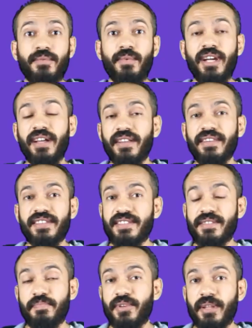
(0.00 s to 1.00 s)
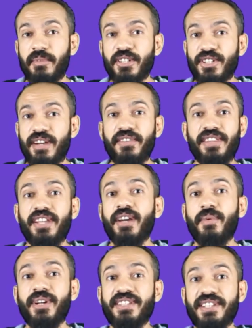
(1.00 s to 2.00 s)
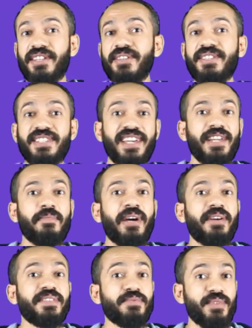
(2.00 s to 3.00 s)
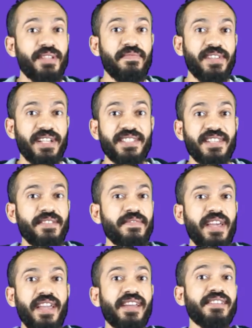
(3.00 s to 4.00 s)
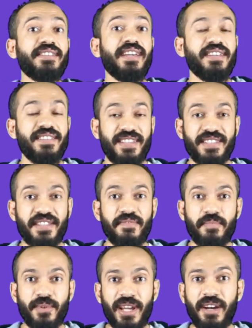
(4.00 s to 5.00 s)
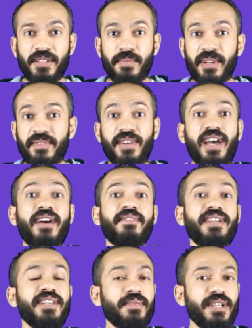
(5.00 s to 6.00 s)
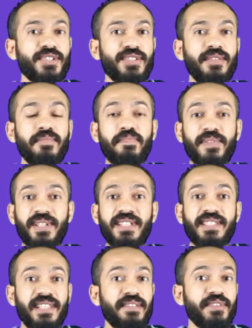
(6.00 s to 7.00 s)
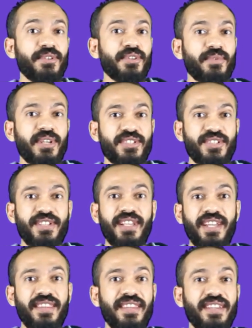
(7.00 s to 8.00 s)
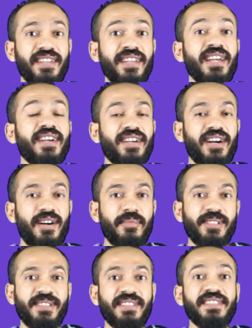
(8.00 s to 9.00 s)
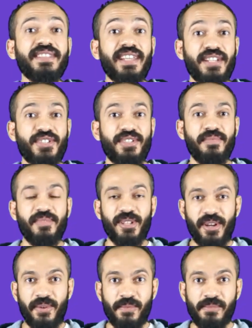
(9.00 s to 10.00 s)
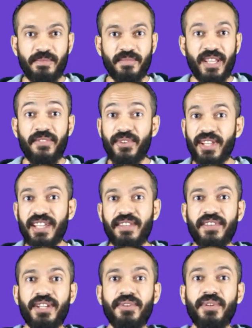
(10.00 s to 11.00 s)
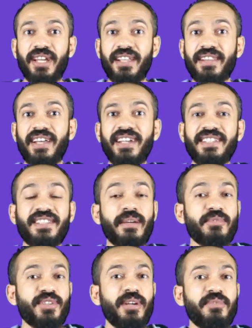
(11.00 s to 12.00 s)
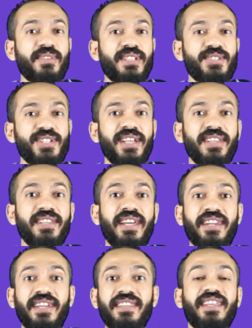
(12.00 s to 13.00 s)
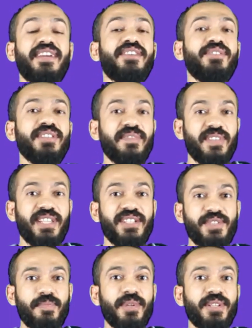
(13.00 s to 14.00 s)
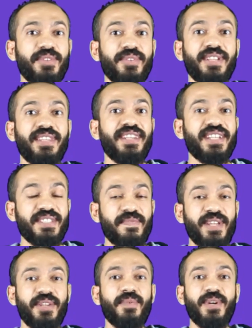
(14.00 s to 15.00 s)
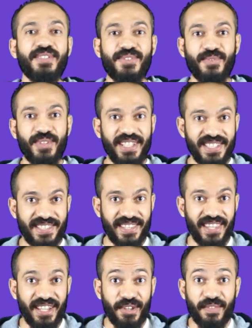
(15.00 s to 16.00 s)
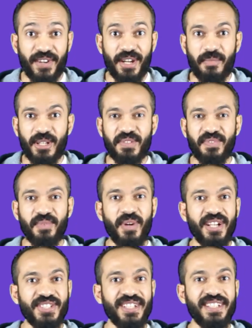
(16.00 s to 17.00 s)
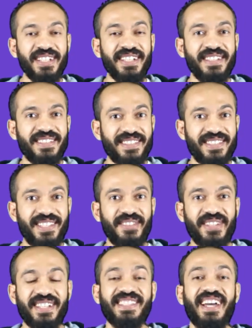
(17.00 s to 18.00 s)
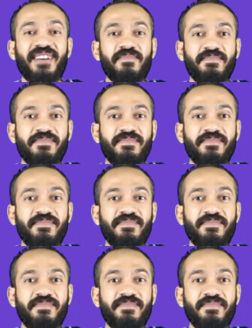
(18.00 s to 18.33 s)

Well, this is pretty much everything I want to tell you today about reflexive and intensive pronouns. But if you have any question, please leave your question in the comment section below. If you like the video, hit like, subscribe to the channel, and hit that notification bell to get the next video once released. Thank you very much for watching. See you next time.